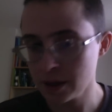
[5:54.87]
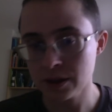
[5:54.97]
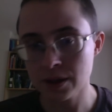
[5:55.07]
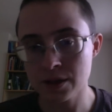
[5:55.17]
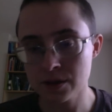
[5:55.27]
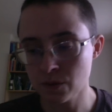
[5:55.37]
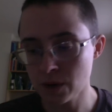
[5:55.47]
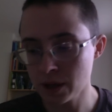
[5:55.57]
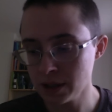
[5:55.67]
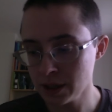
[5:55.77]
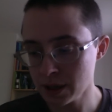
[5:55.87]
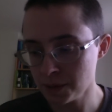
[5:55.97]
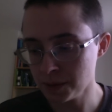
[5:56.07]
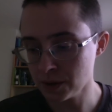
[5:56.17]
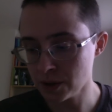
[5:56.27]
that is winding up
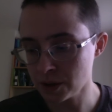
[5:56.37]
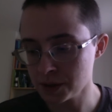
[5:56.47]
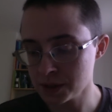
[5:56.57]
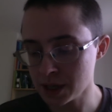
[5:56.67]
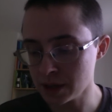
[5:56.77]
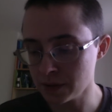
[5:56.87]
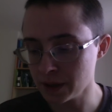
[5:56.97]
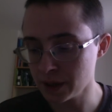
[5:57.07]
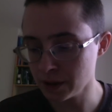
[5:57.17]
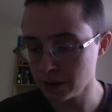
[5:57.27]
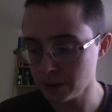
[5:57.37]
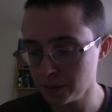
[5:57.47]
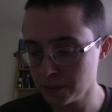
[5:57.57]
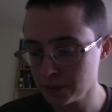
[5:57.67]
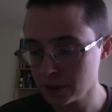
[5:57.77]
along the side of a hill.
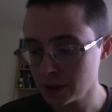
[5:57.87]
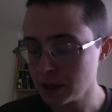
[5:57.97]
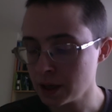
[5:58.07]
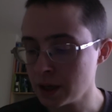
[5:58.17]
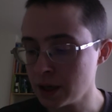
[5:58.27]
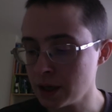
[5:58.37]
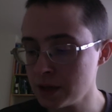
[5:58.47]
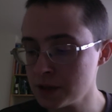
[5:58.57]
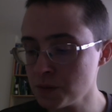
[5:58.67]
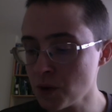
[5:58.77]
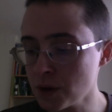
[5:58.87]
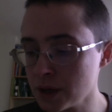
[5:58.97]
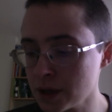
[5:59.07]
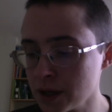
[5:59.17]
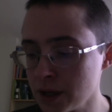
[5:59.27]
It is
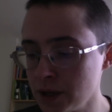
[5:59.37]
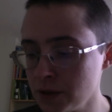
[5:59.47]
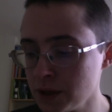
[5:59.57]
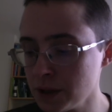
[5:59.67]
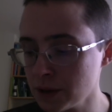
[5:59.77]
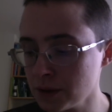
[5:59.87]
morning and you can hear the